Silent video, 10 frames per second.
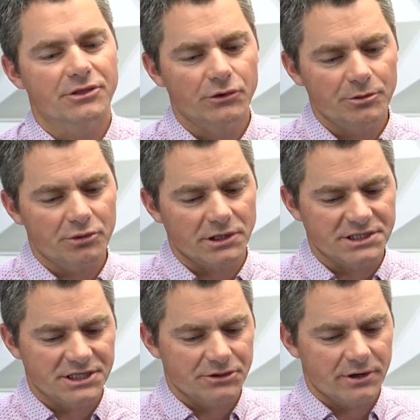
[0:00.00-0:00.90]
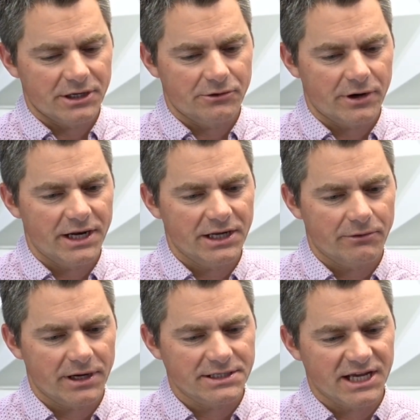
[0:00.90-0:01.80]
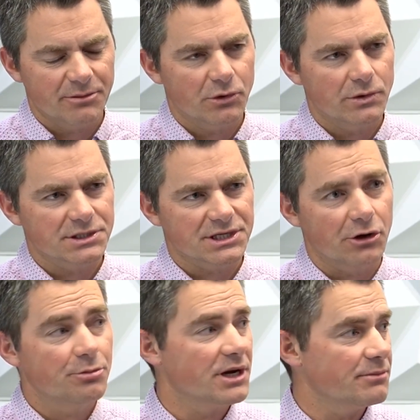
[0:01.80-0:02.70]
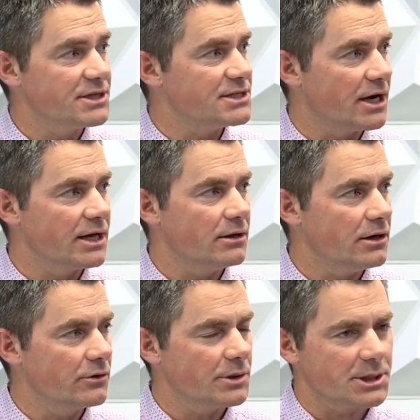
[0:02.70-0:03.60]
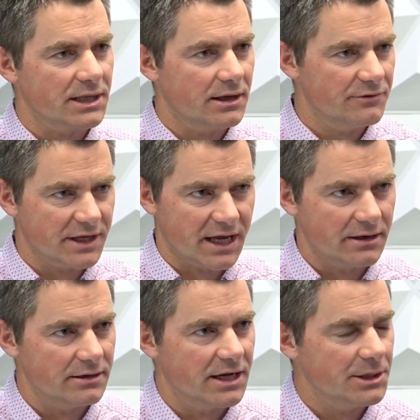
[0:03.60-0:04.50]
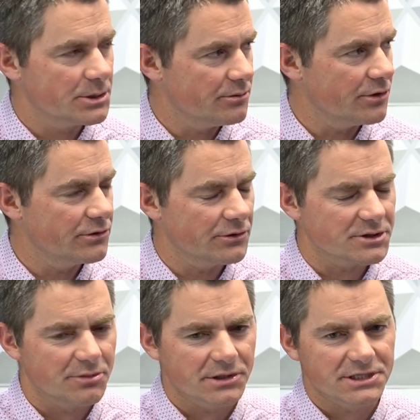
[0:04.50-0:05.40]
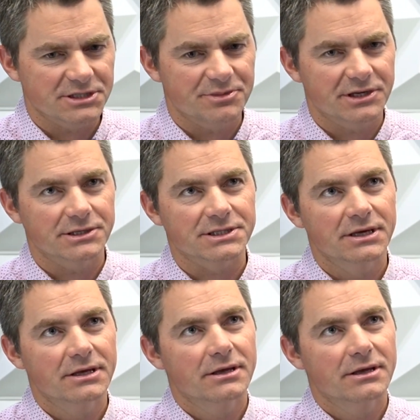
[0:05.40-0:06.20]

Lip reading: thought process around creating a roundtable was to open up this dialogue, which I love the candid nature in both of your responses, because